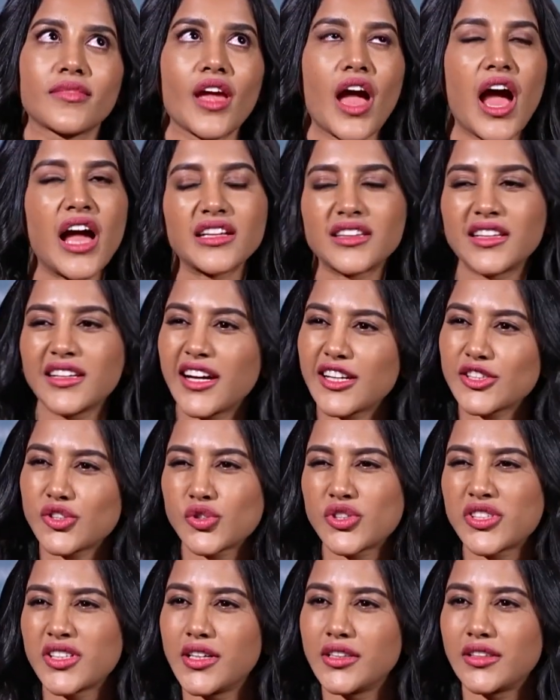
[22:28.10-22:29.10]
I think I should
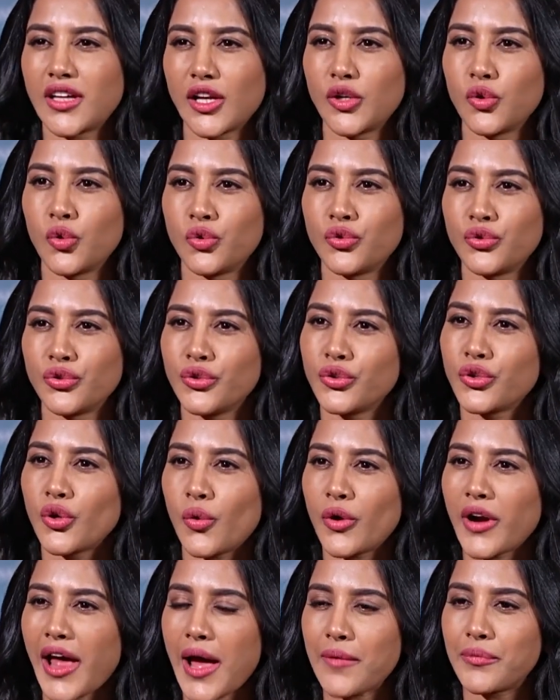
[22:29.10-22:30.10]
see it alone. You know
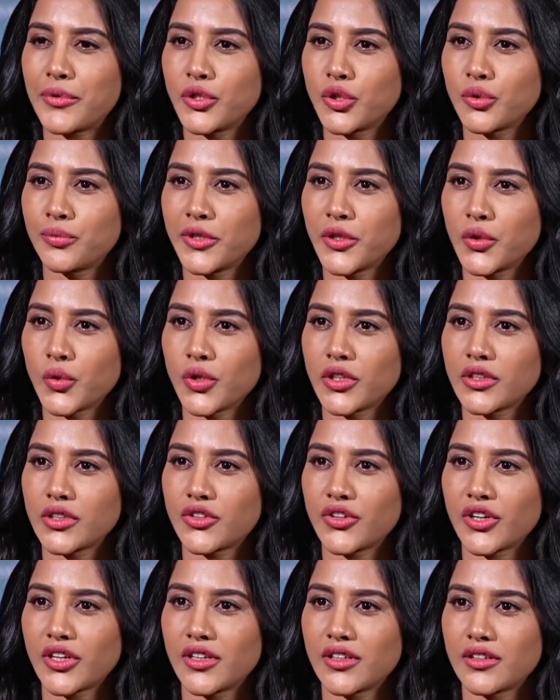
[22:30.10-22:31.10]
what happened to me during the
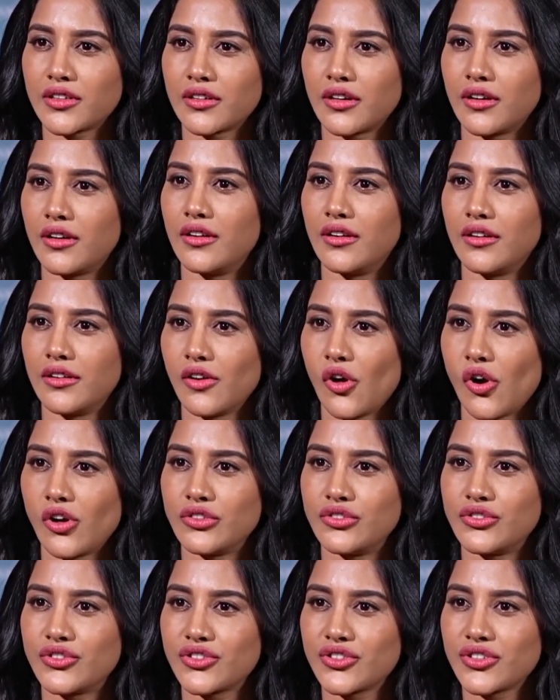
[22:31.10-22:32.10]
trailer uh,
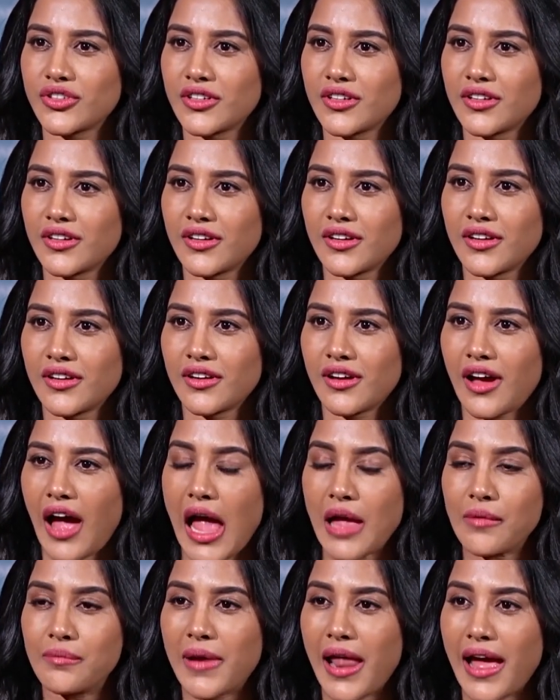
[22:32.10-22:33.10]
launch?
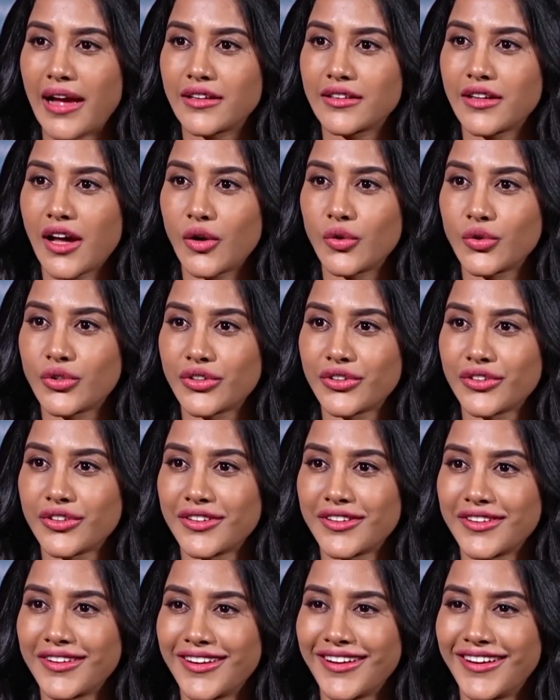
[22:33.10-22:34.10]
I blacked out.
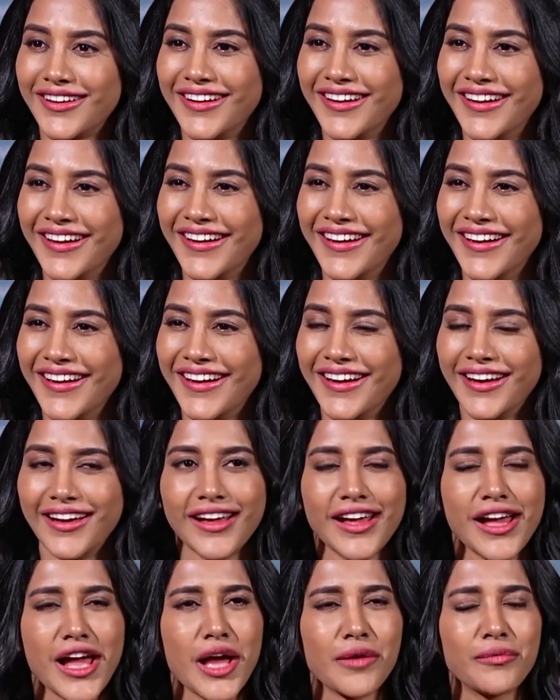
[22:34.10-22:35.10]

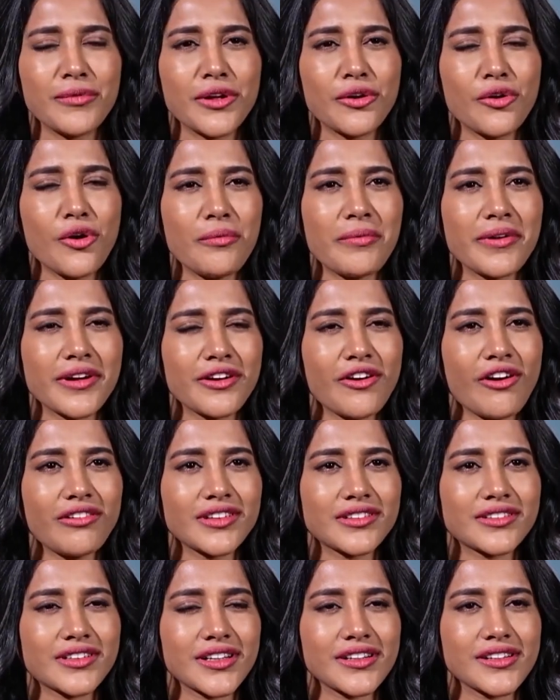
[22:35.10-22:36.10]
I'm like, oh my god, the
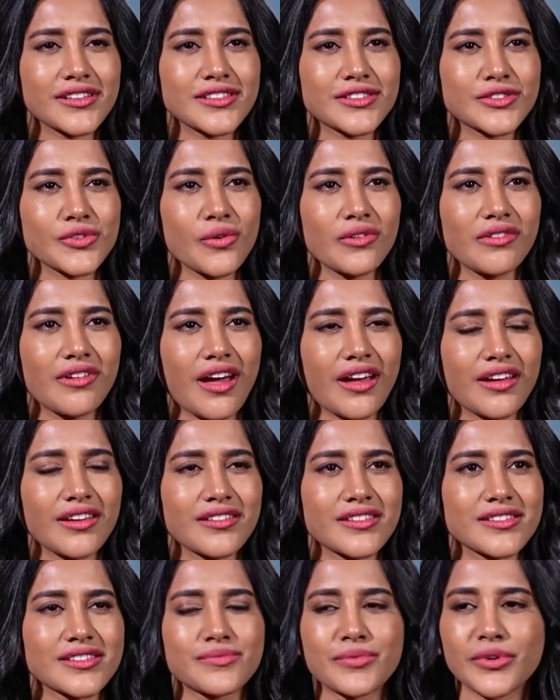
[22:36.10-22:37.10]
trailer is so
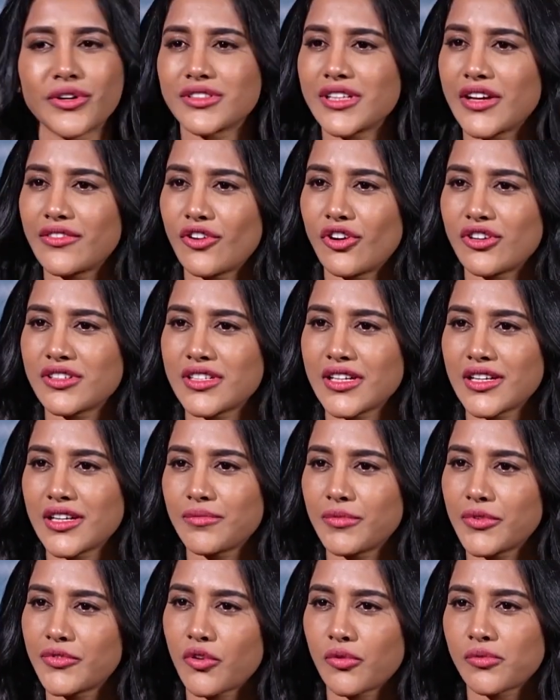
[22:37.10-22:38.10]
nice because I've not seen it
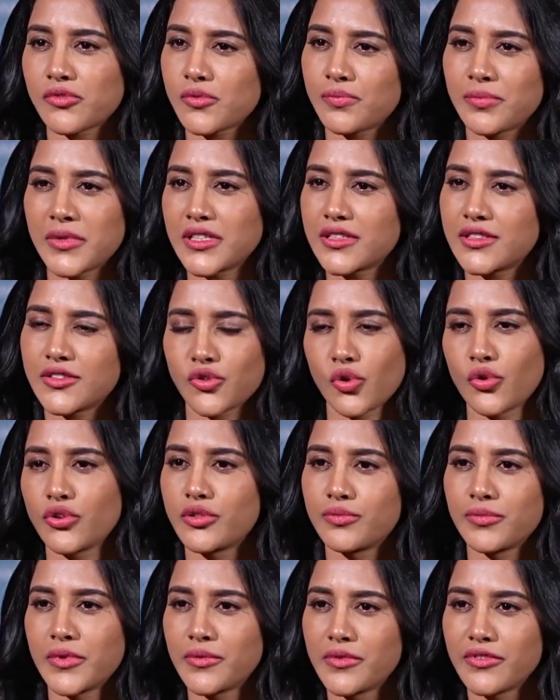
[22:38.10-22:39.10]
before. So please show it to
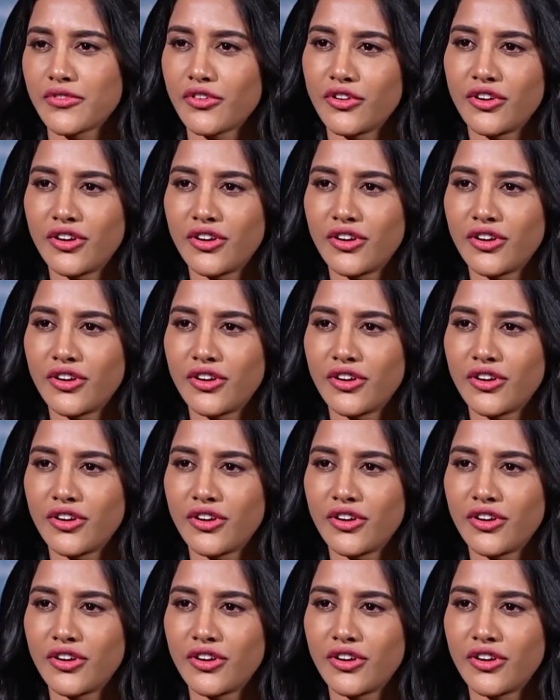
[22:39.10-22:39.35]
me before.